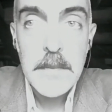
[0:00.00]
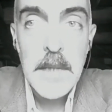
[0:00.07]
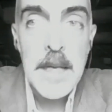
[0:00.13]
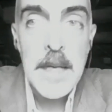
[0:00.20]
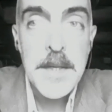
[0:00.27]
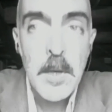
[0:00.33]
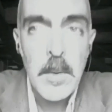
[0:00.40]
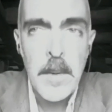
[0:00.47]

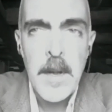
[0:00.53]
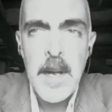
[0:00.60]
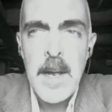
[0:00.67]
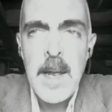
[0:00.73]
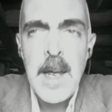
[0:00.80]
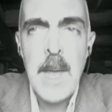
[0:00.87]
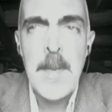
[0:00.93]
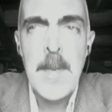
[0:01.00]
So,
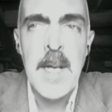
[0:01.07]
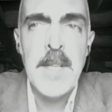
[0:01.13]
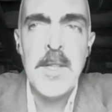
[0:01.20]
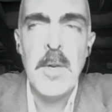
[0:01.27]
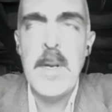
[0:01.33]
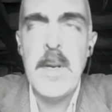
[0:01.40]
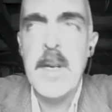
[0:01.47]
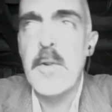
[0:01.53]
I mean, I
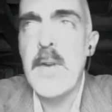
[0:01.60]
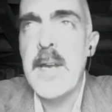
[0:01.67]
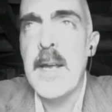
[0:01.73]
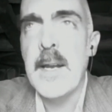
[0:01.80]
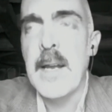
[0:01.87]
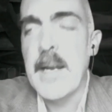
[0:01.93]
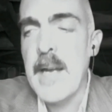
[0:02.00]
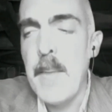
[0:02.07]
totally agree. And
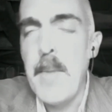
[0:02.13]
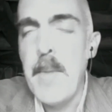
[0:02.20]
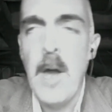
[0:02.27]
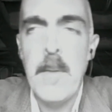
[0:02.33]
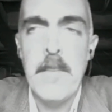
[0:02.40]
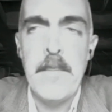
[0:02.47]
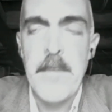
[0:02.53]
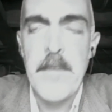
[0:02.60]
like, I'm not
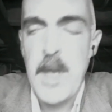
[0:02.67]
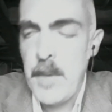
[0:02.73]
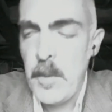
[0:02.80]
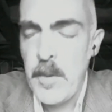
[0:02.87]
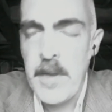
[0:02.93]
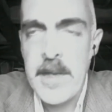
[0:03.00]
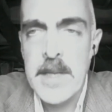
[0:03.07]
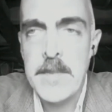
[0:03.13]

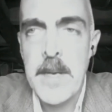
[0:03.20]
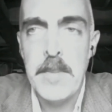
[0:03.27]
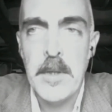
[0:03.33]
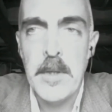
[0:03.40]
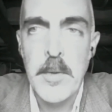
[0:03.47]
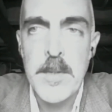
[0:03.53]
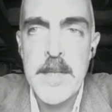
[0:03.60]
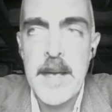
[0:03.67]
one of these people
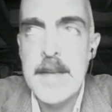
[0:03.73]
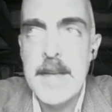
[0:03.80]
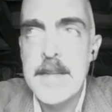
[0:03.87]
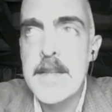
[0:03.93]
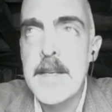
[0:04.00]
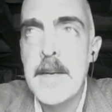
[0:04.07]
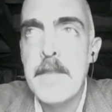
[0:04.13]
who says,